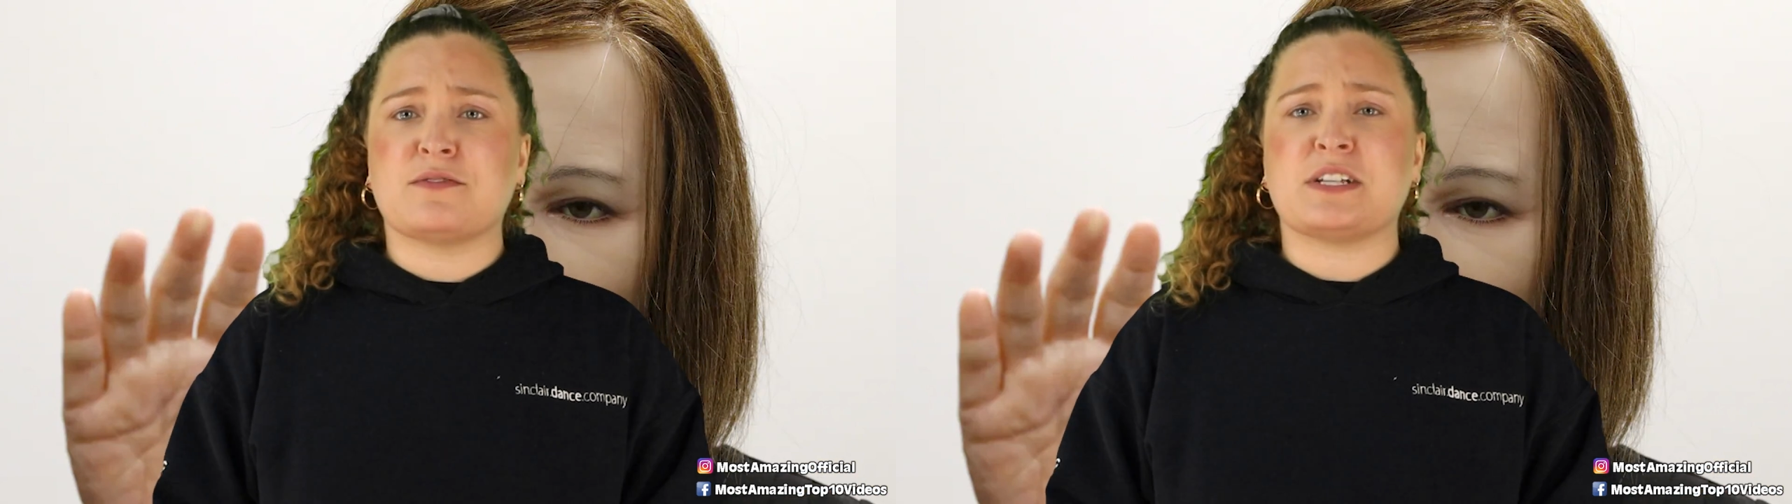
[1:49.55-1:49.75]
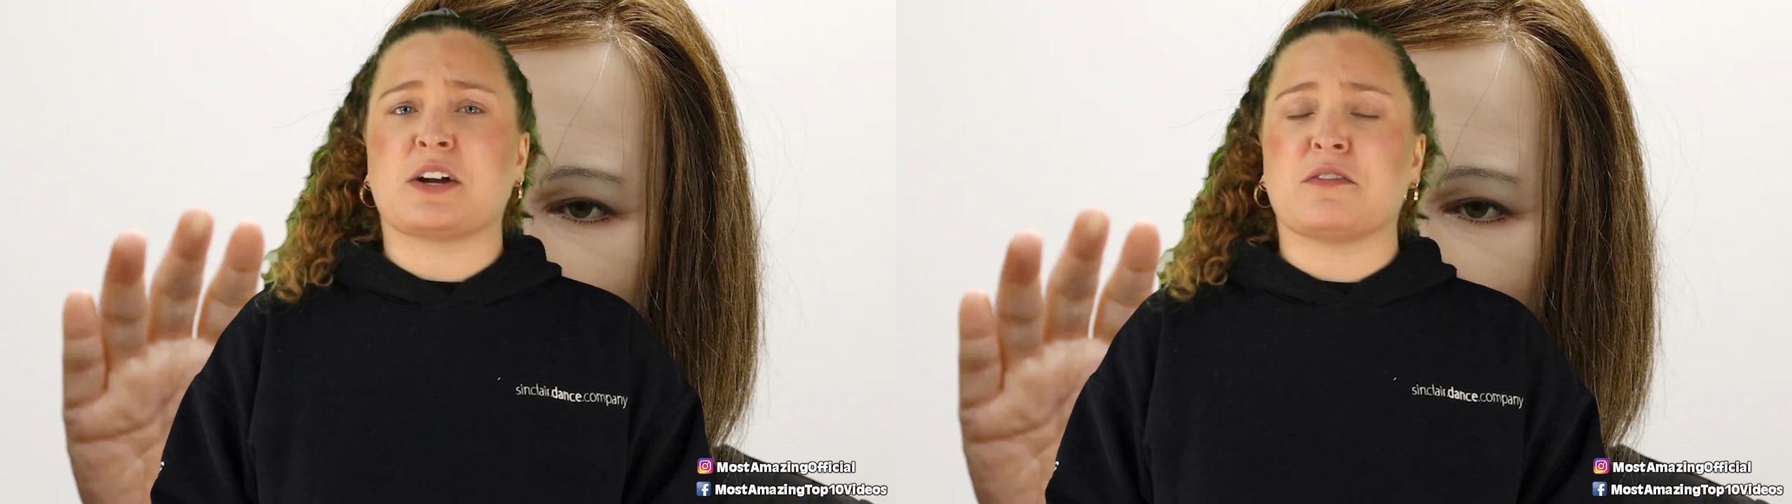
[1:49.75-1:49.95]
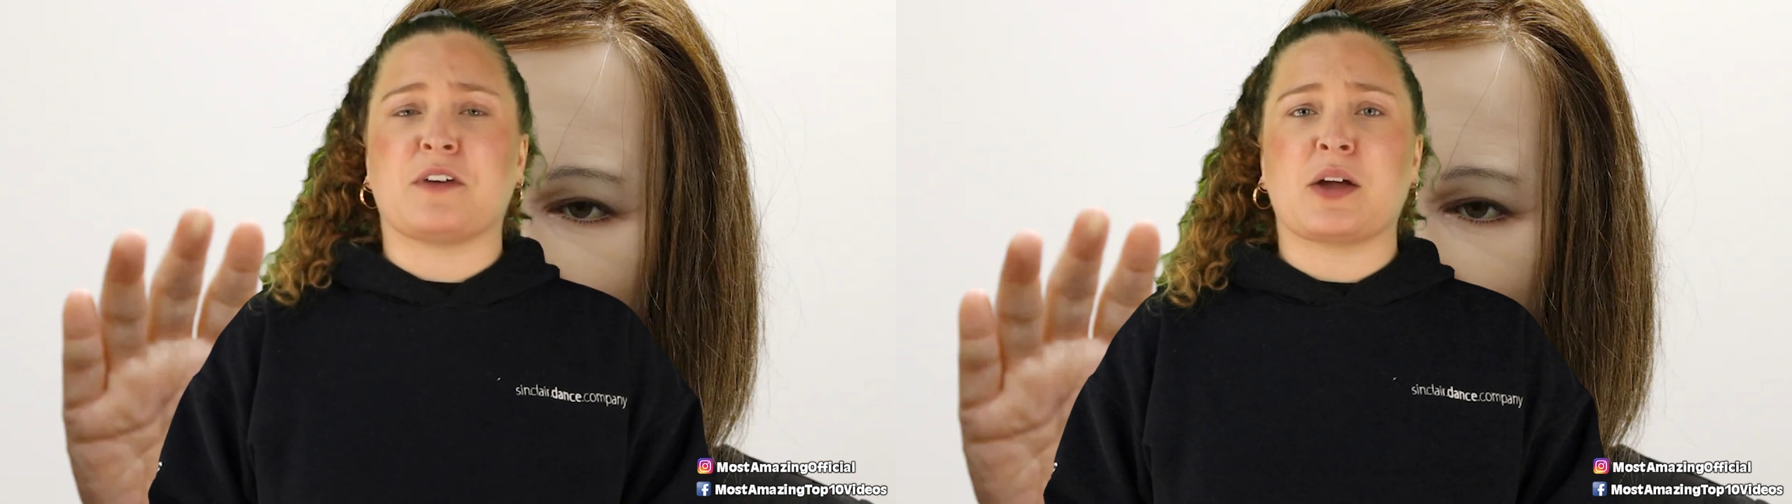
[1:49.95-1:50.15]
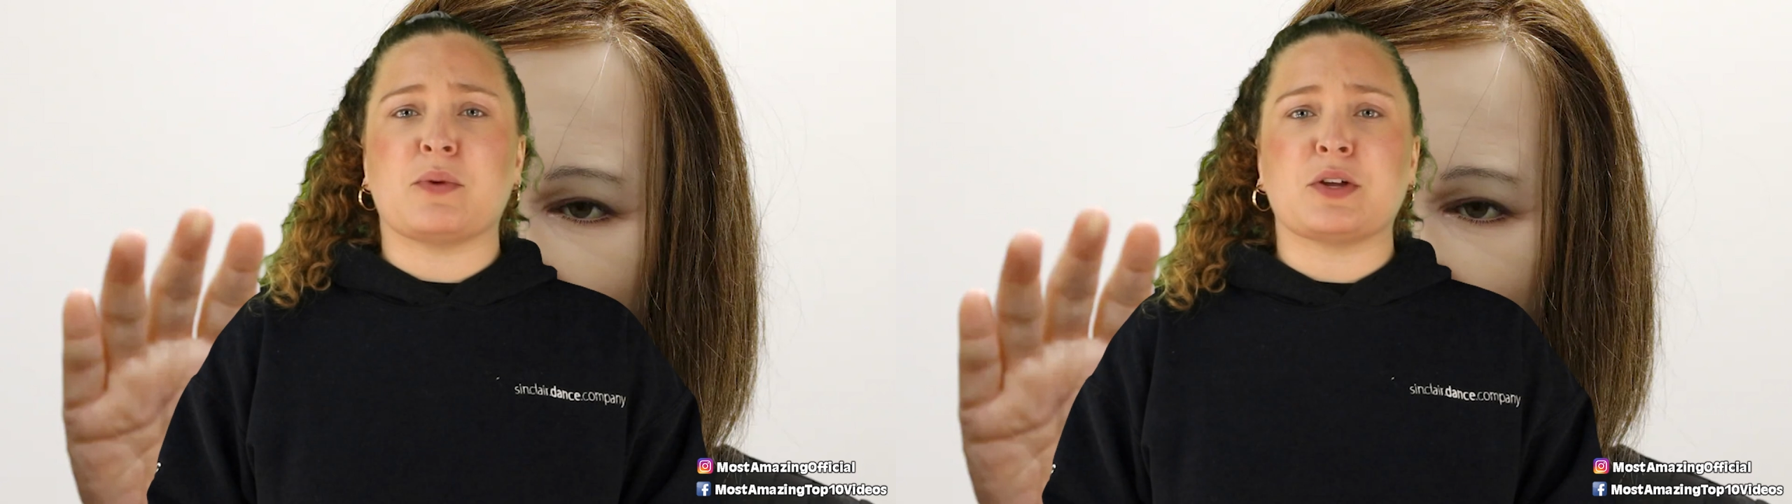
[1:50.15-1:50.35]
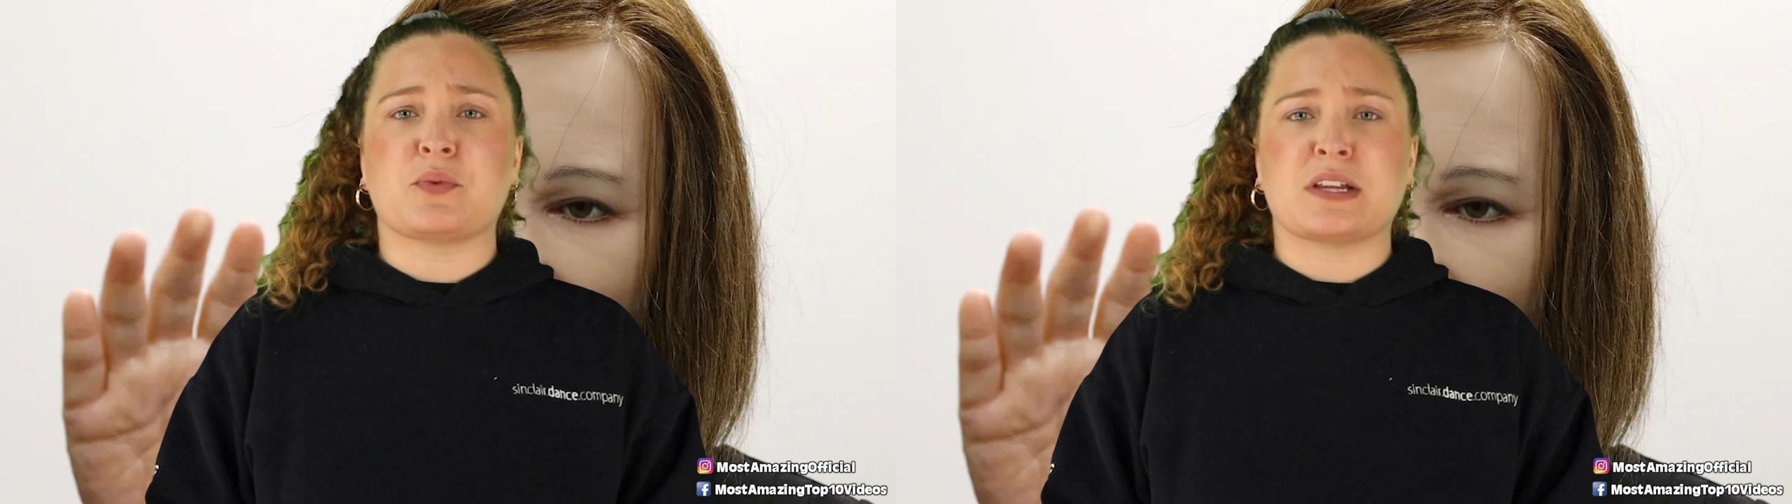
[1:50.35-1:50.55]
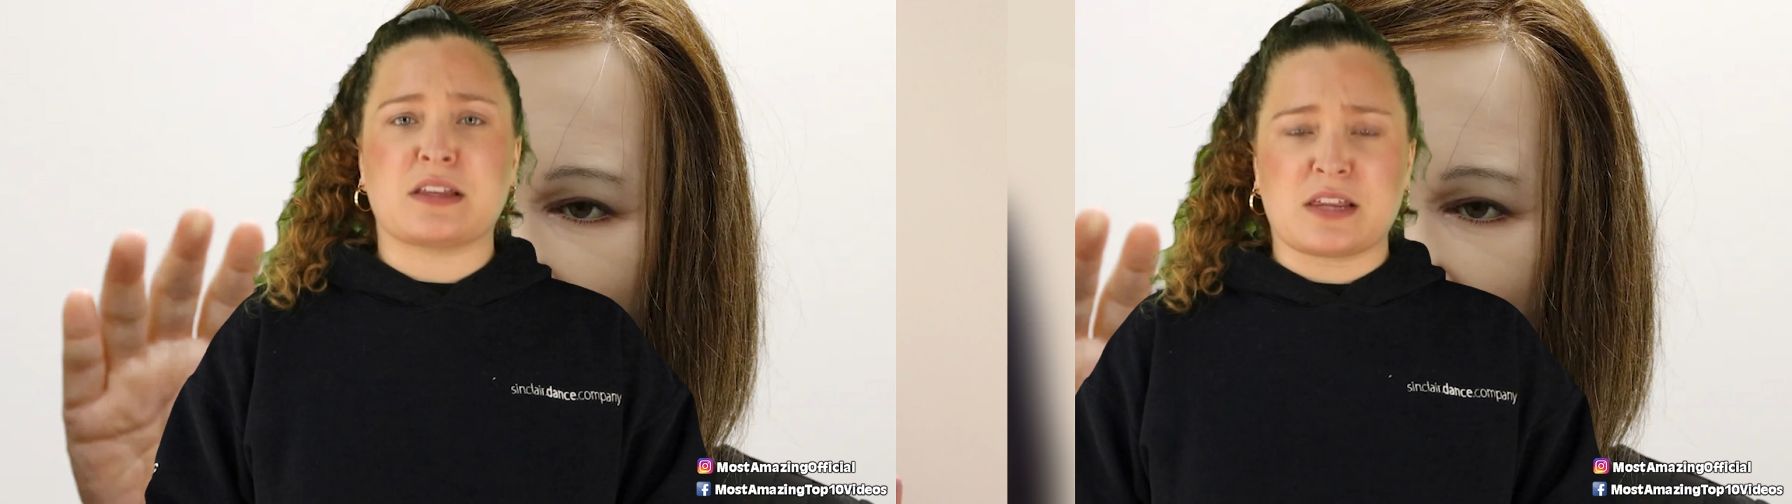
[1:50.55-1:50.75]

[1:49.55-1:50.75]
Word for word: of terrifying when you really